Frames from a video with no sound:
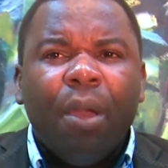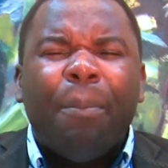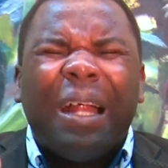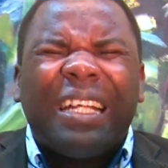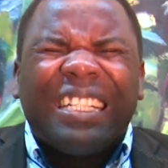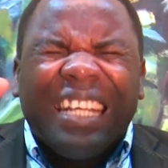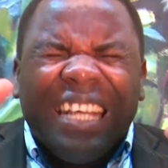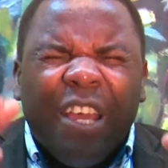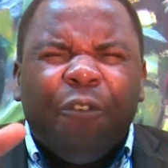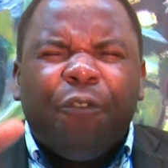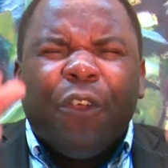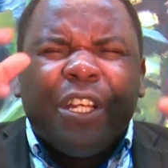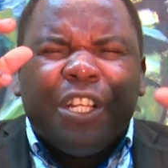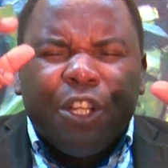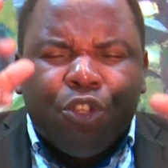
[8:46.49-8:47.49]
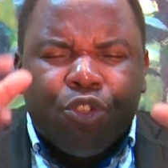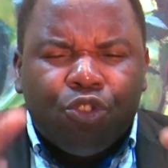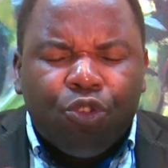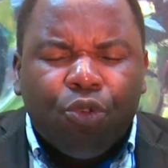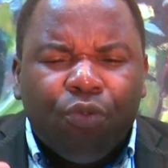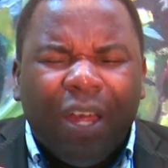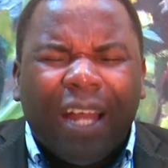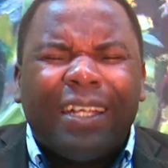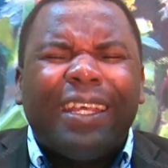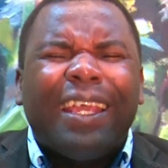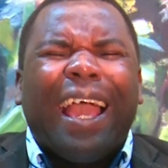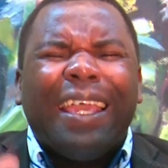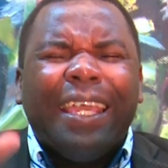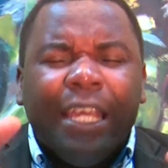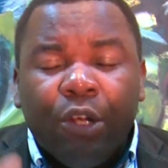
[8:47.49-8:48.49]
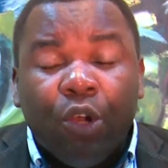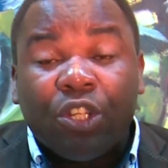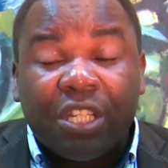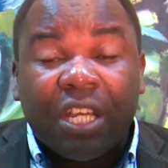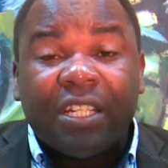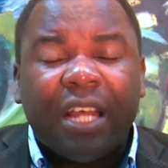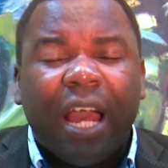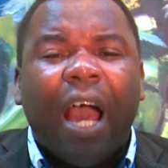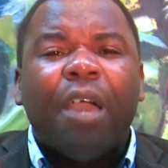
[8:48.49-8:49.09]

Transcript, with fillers: But if it is true that they are innocent,